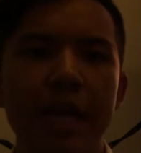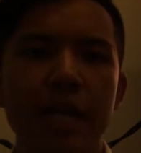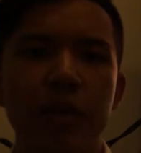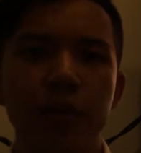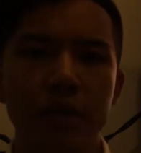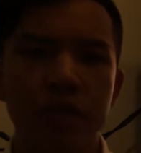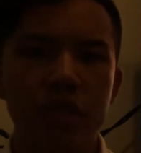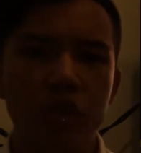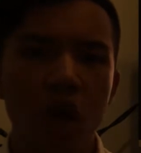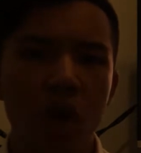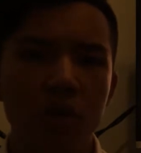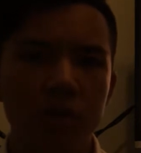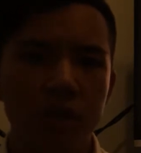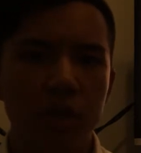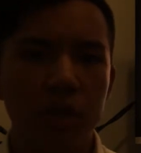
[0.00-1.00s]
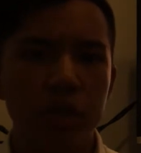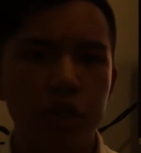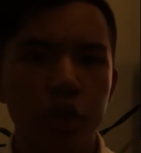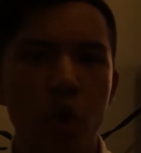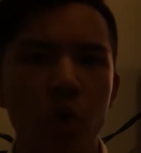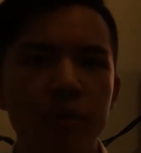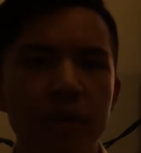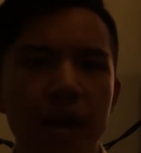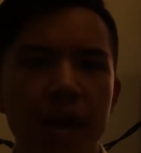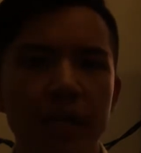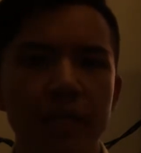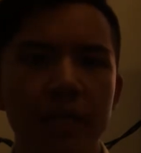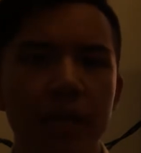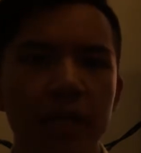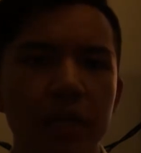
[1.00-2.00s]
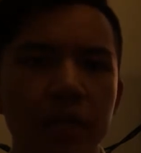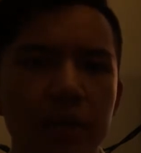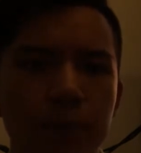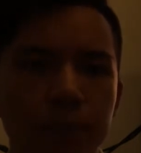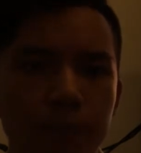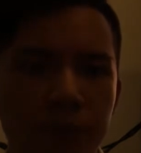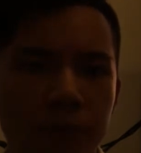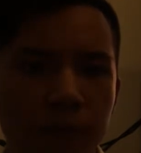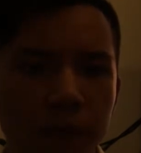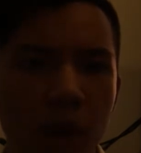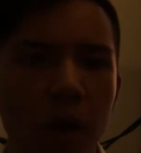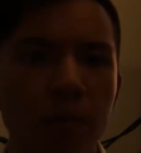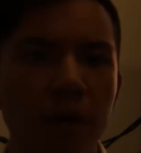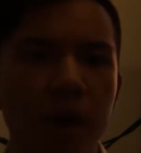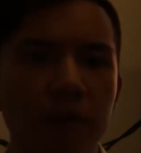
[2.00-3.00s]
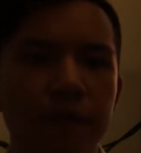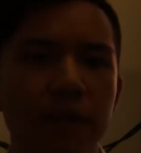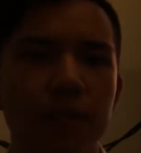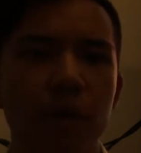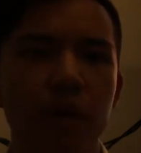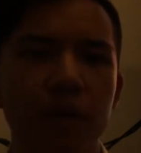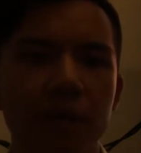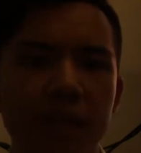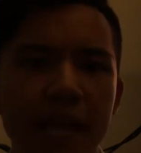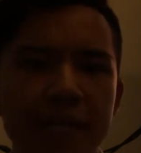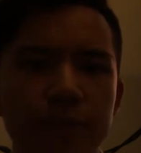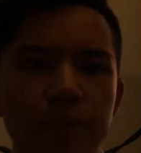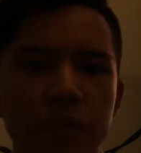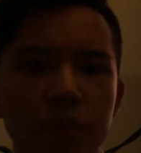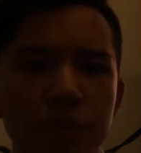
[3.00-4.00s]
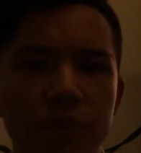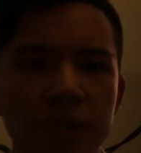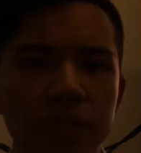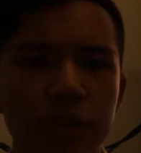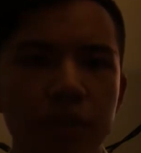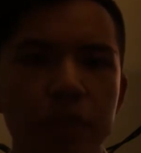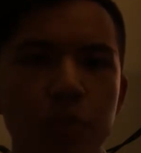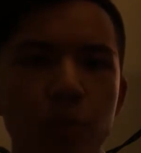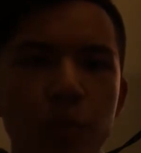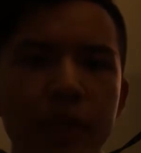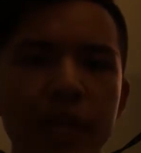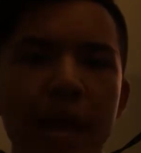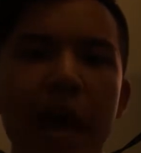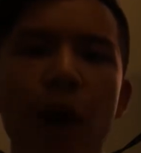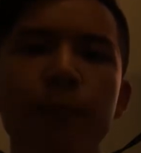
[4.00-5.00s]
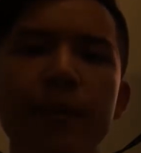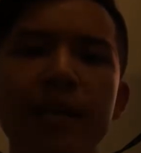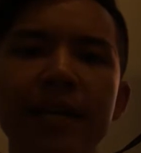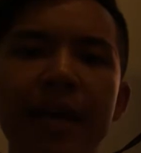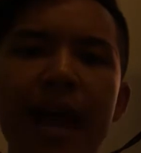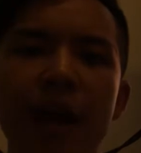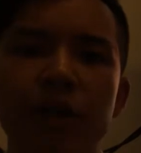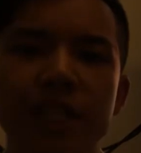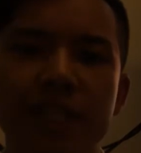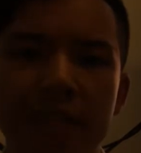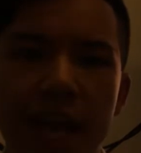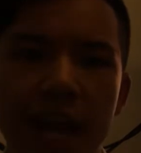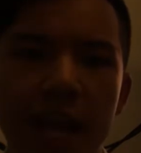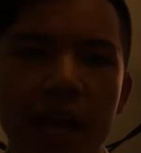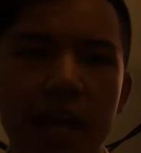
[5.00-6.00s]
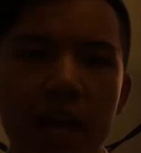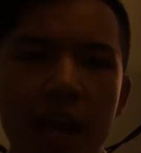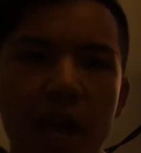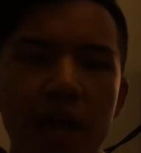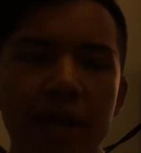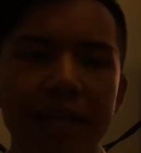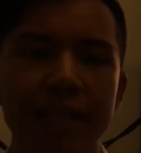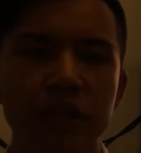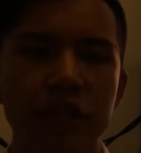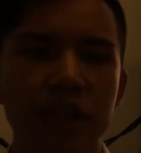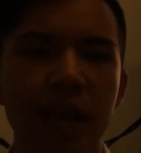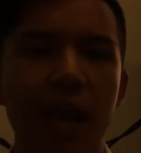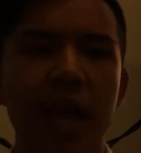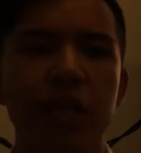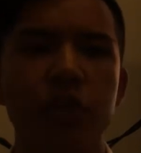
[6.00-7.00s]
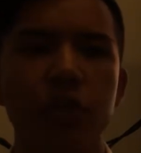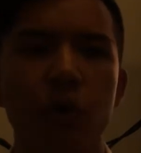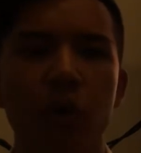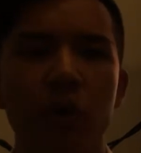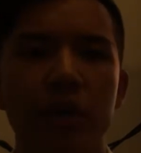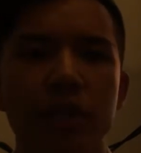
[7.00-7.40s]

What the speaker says: the results shown that the preformed biofilm on glass bottom dishes with LP-LTA and CH or